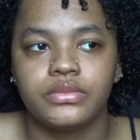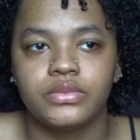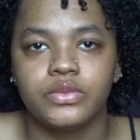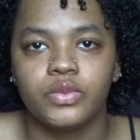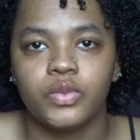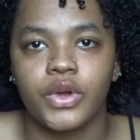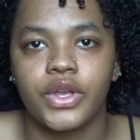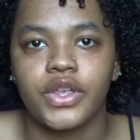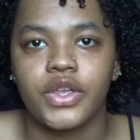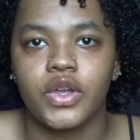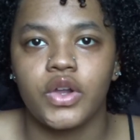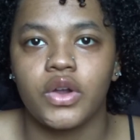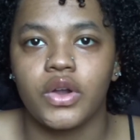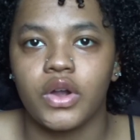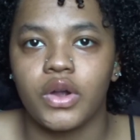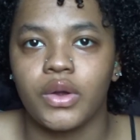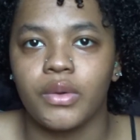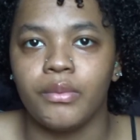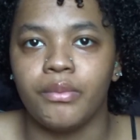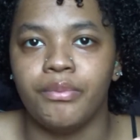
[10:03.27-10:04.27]
when
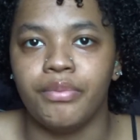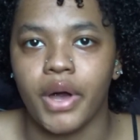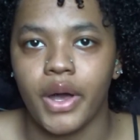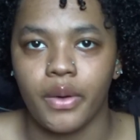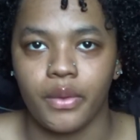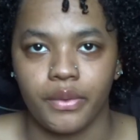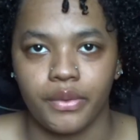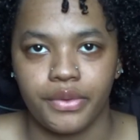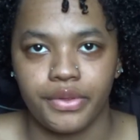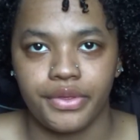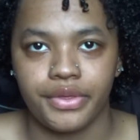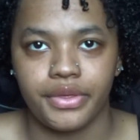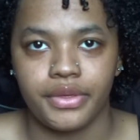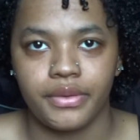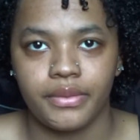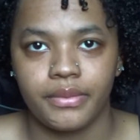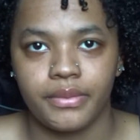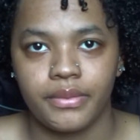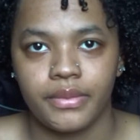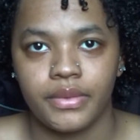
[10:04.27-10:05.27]
you're both.
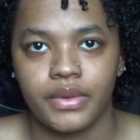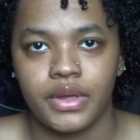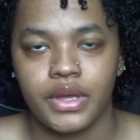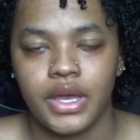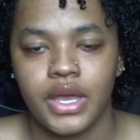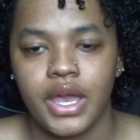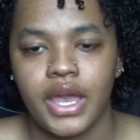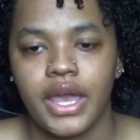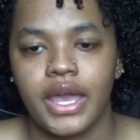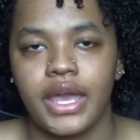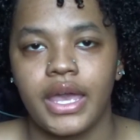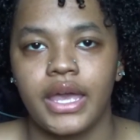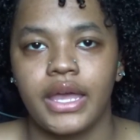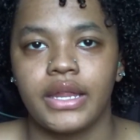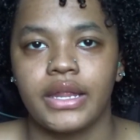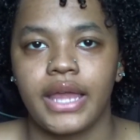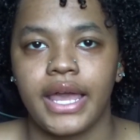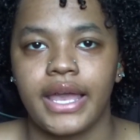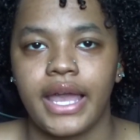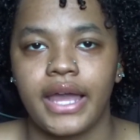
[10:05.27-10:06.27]
And
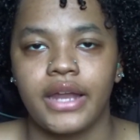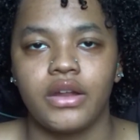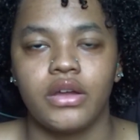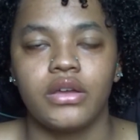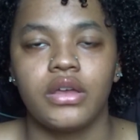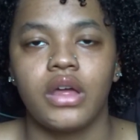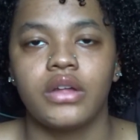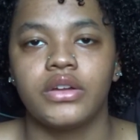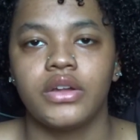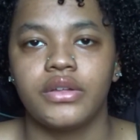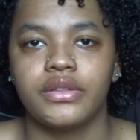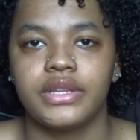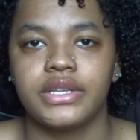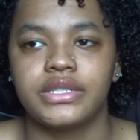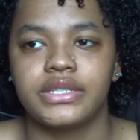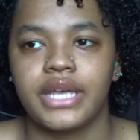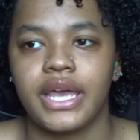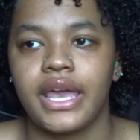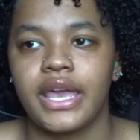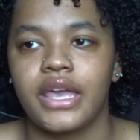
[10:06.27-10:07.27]
like, I know y'all know the
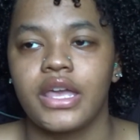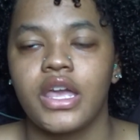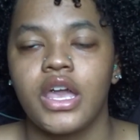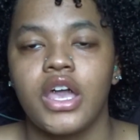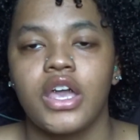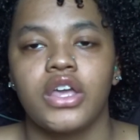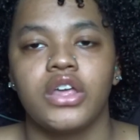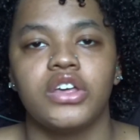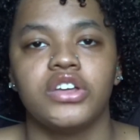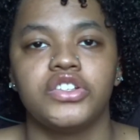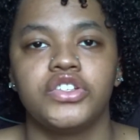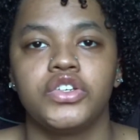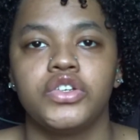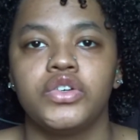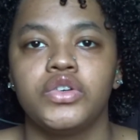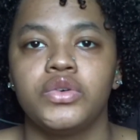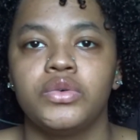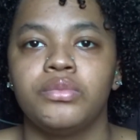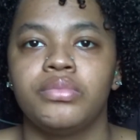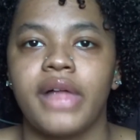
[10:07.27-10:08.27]
saying, you're
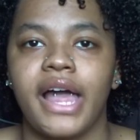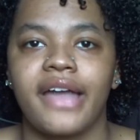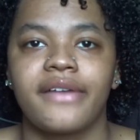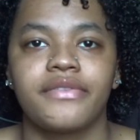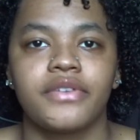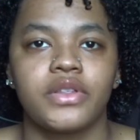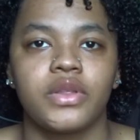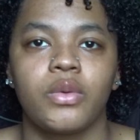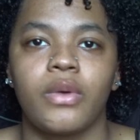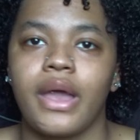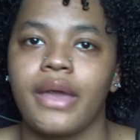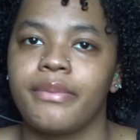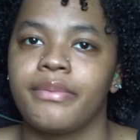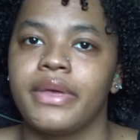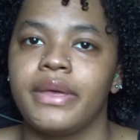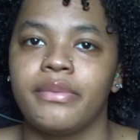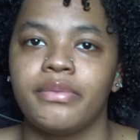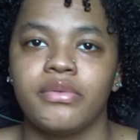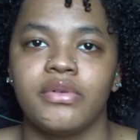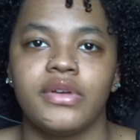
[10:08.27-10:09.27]
too black for the white
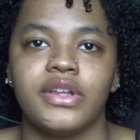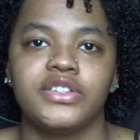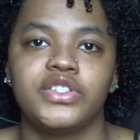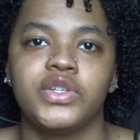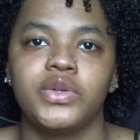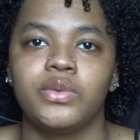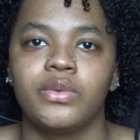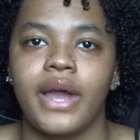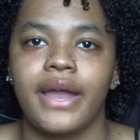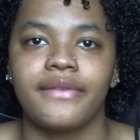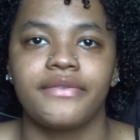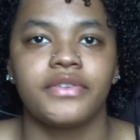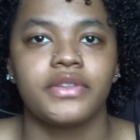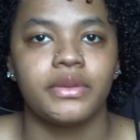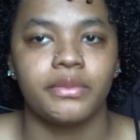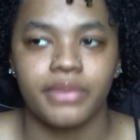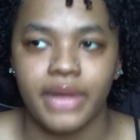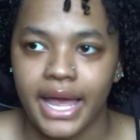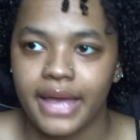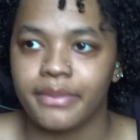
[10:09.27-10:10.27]
people and too white for the
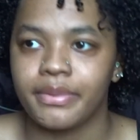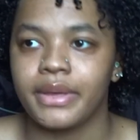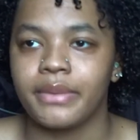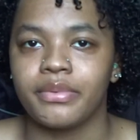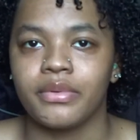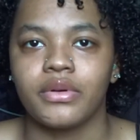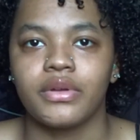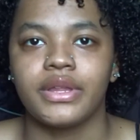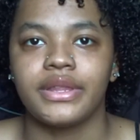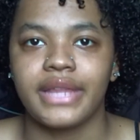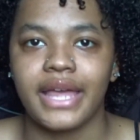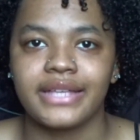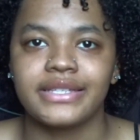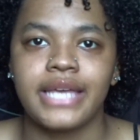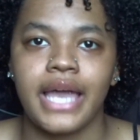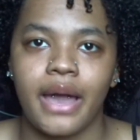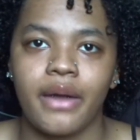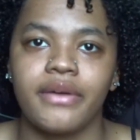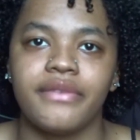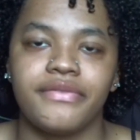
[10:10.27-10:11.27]
black people, and that's
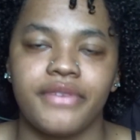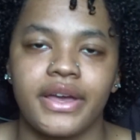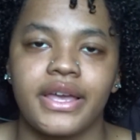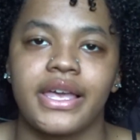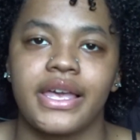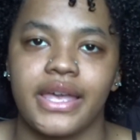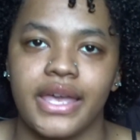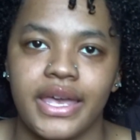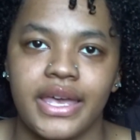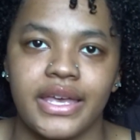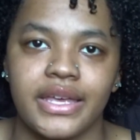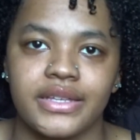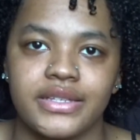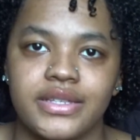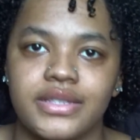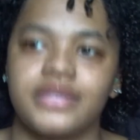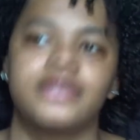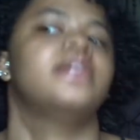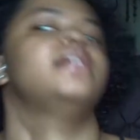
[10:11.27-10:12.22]
how it fucking is.